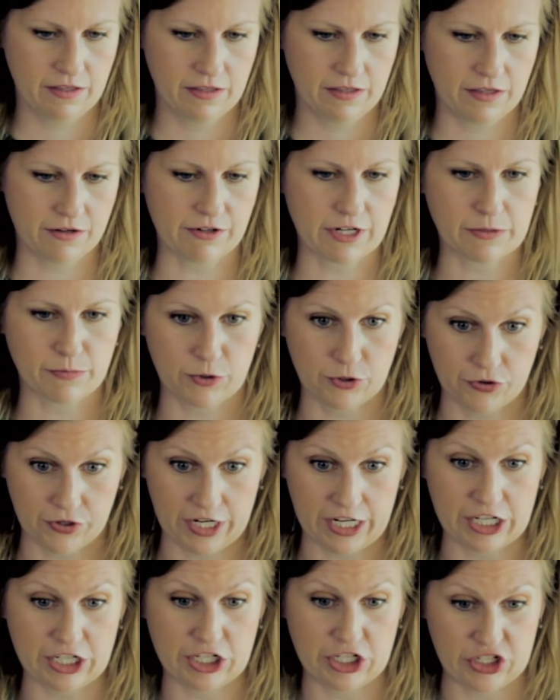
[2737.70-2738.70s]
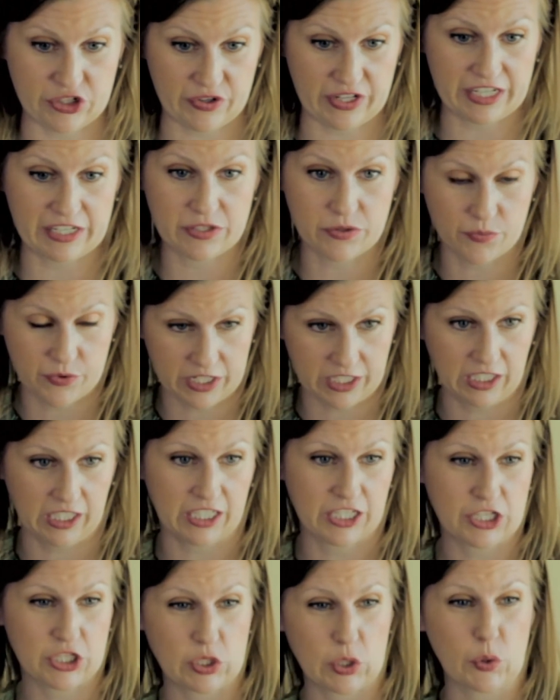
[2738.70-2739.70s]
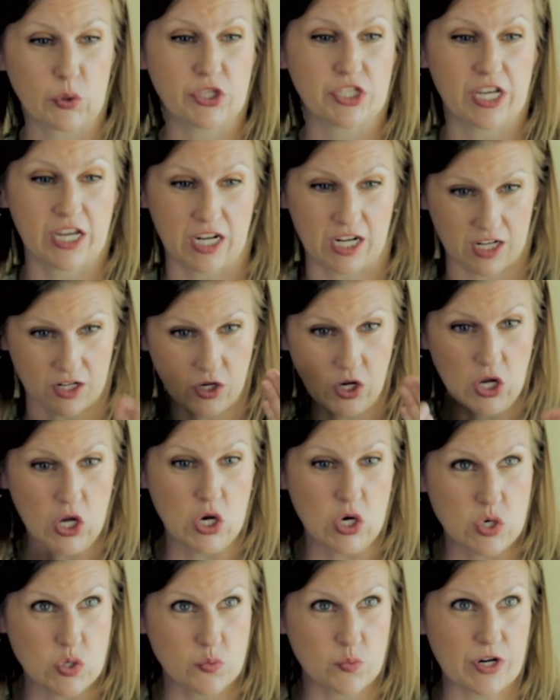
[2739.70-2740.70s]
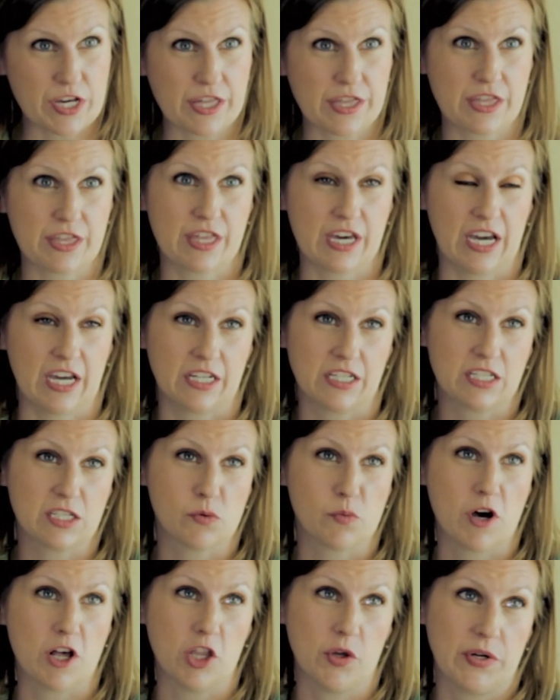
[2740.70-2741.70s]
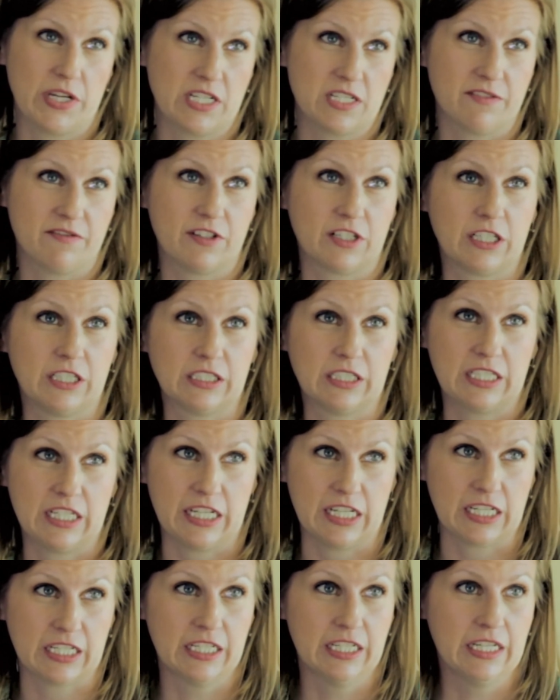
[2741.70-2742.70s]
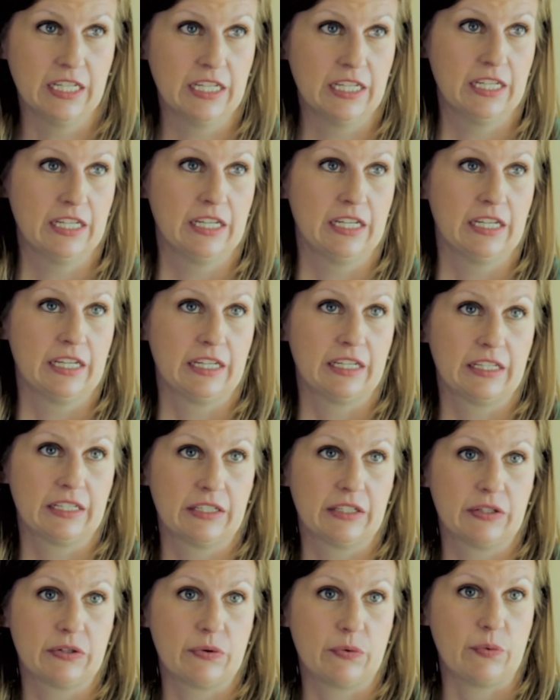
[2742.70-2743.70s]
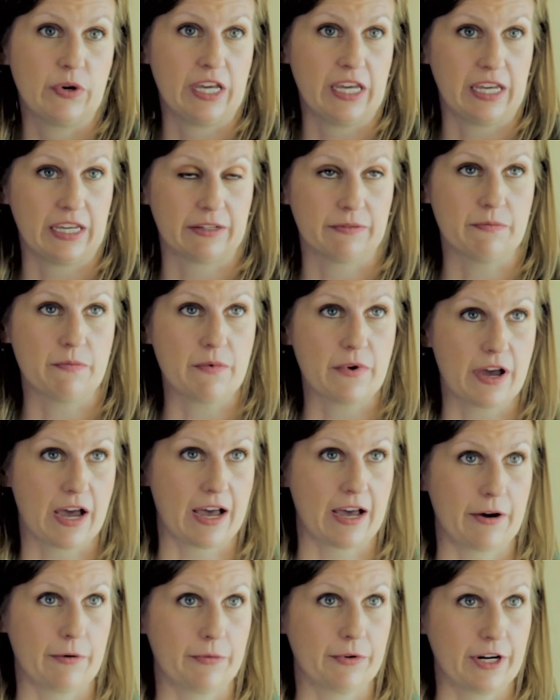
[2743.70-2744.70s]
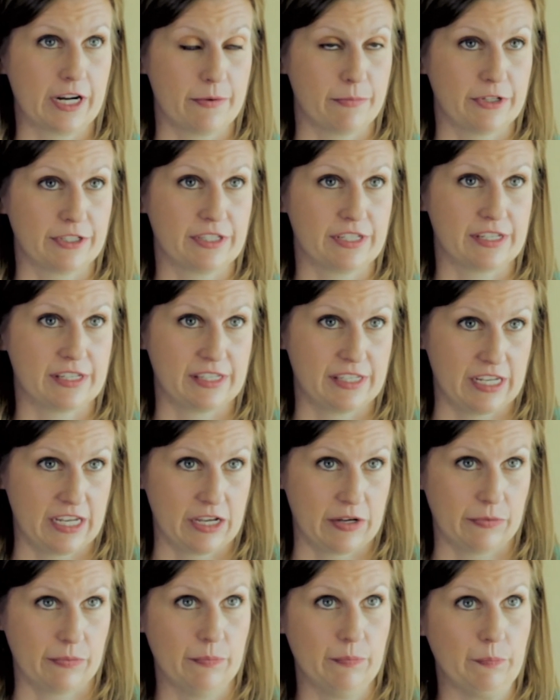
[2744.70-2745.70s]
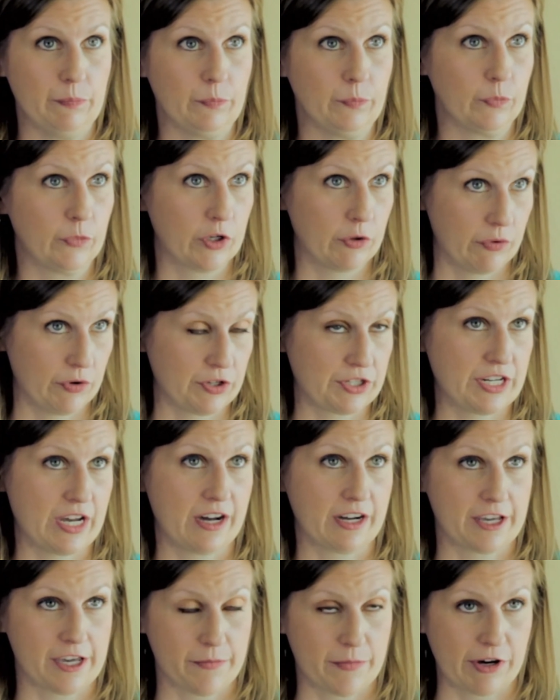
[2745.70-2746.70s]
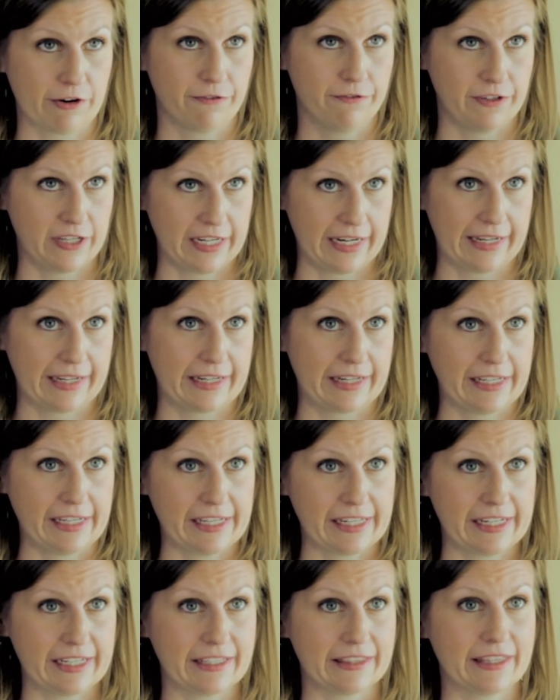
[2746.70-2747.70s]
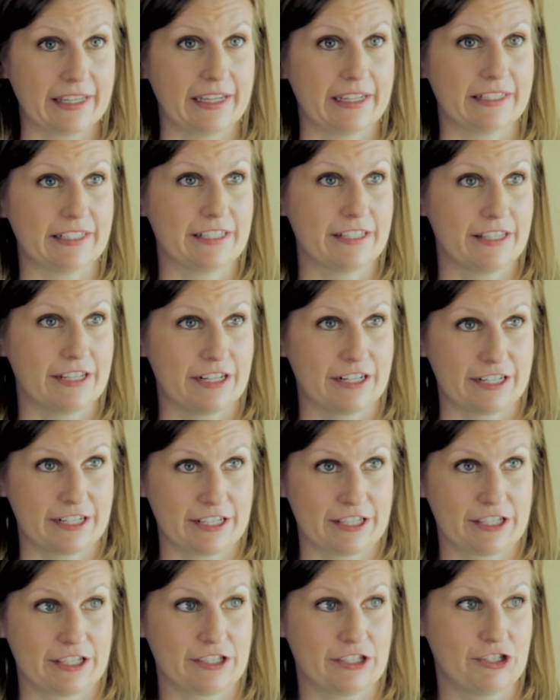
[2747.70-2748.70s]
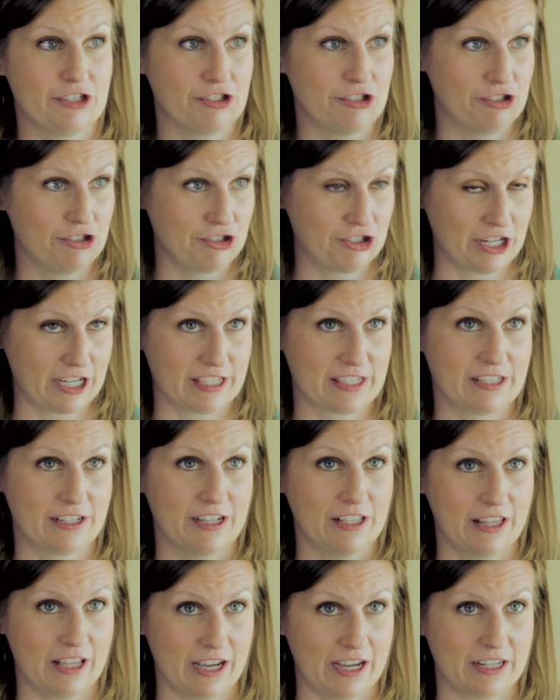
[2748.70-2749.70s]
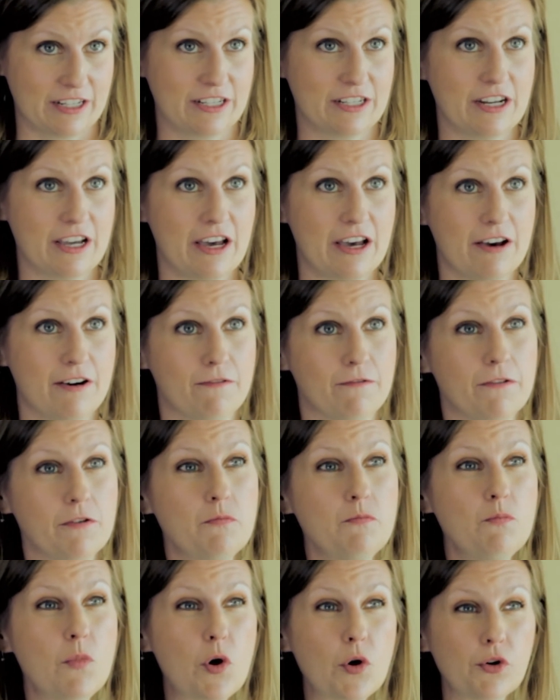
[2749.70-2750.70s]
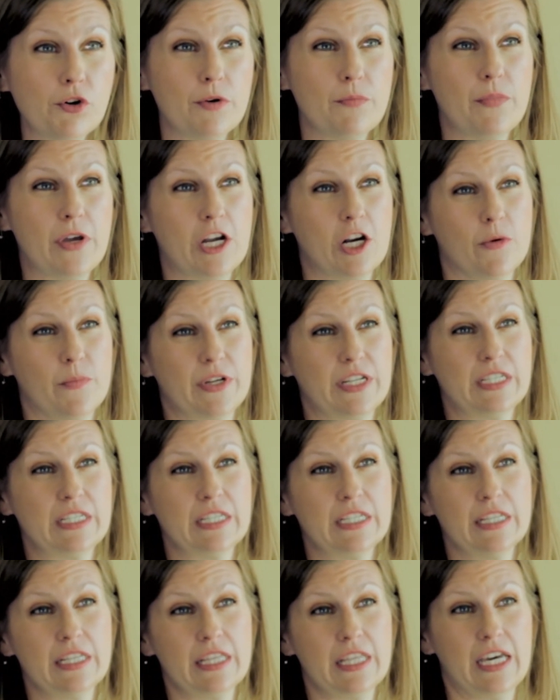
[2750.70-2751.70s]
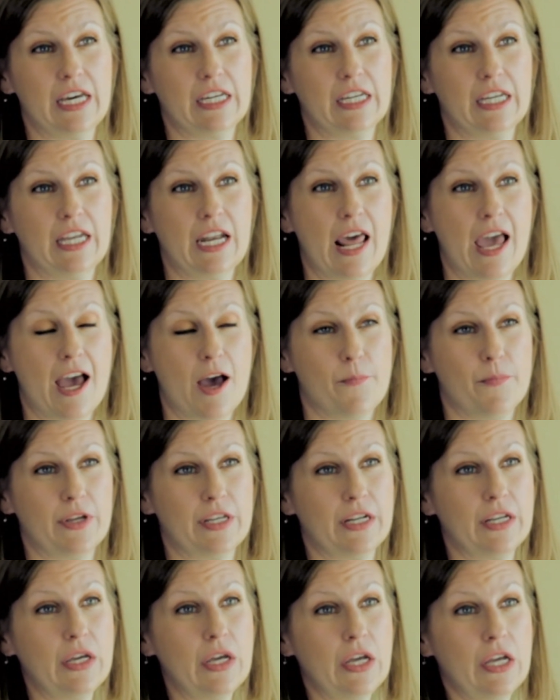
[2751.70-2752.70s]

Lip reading: the respiratory issue is really associated with that swallowing difficulty, we were able to see when we were talking about feeding and eating that there is just a lot of motor impairment that can happen